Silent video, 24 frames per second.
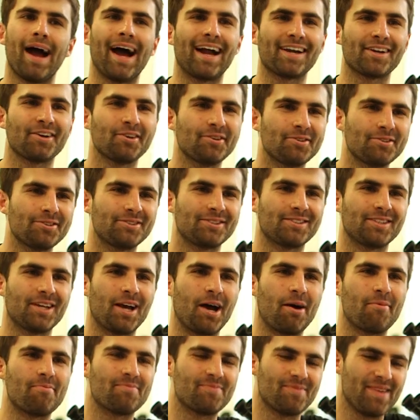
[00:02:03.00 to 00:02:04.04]
adults
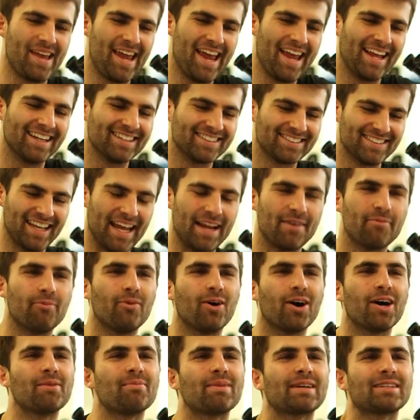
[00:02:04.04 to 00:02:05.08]
in
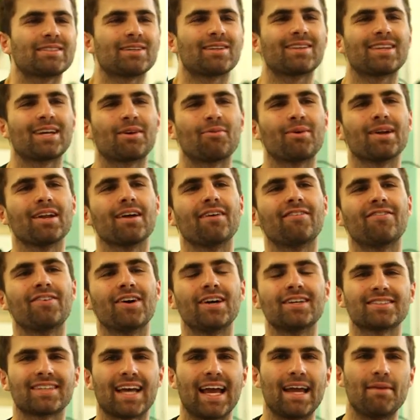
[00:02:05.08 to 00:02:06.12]
work, because I think when I
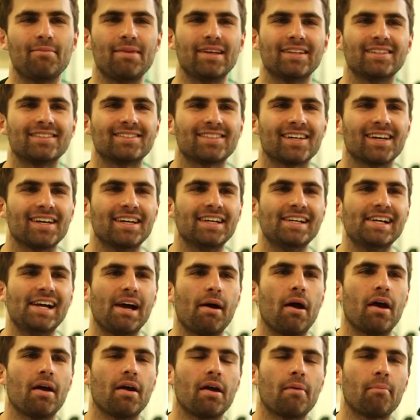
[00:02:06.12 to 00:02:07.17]
first came into
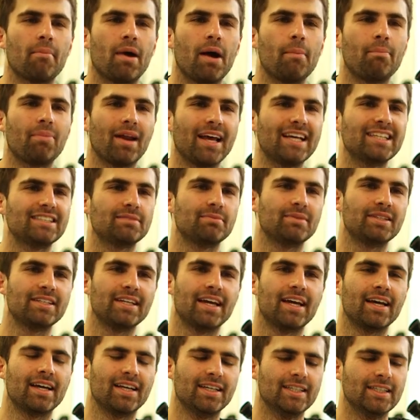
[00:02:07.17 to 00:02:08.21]
my placement
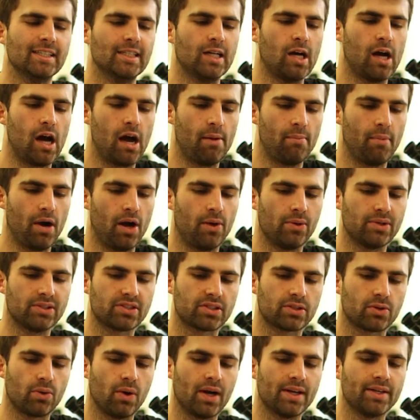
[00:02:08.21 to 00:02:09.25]
year, I
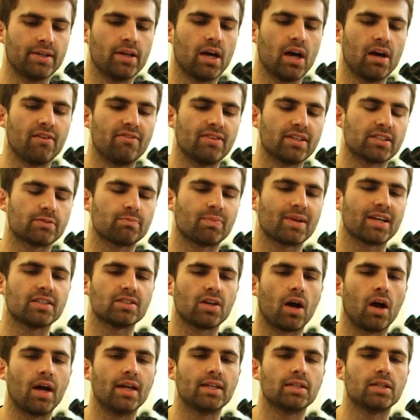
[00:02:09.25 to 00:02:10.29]
was quite nervous
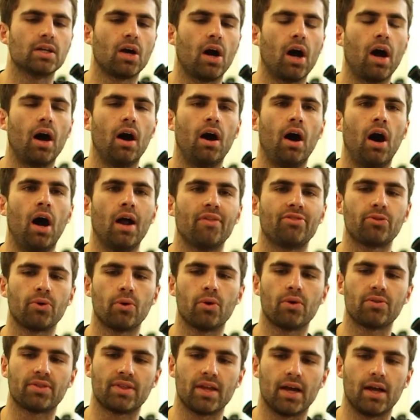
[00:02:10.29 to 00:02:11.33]
because I
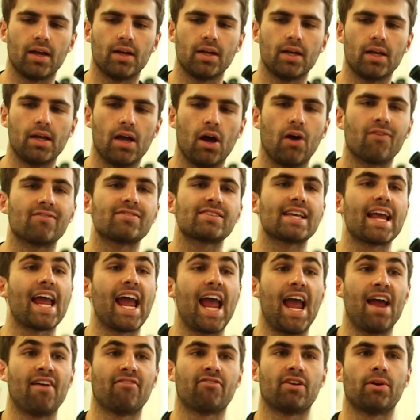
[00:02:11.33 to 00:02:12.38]
thought that obviously
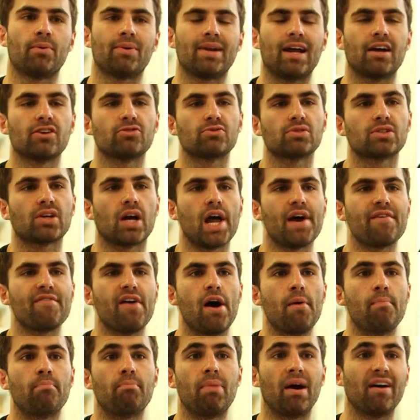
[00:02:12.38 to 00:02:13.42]
everyone else was kind
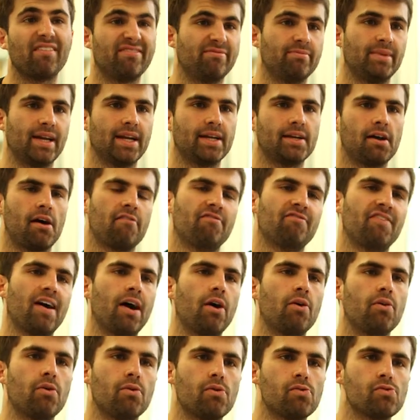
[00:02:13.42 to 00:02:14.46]
of above me and I
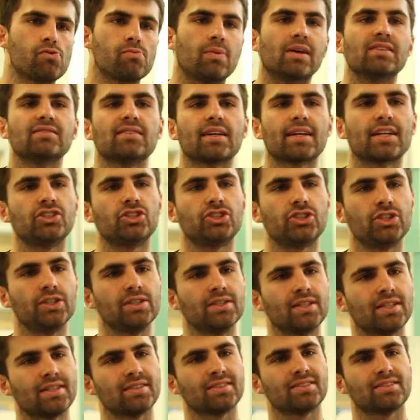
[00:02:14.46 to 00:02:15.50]
felt almost like a
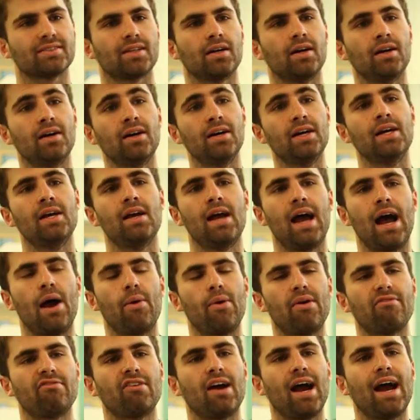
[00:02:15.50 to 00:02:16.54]
student at the start.
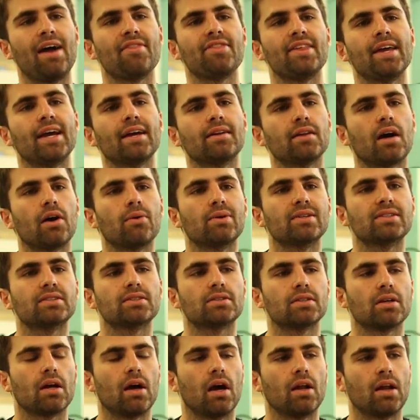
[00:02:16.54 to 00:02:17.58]
However, at the end, I
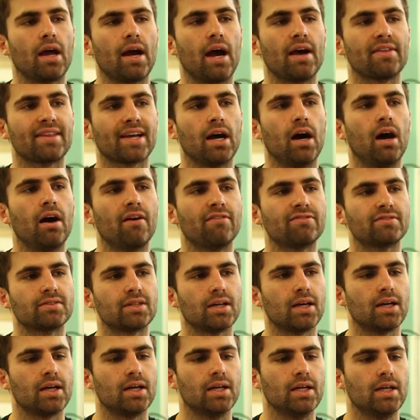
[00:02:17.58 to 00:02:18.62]
was, like, I think
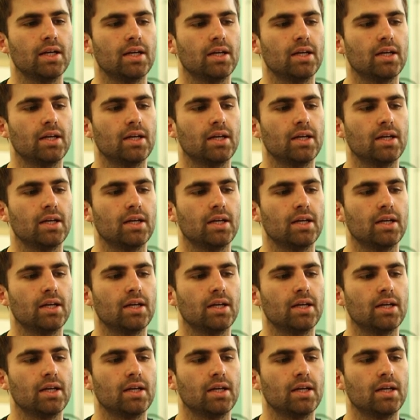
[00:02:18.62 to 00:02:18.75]
after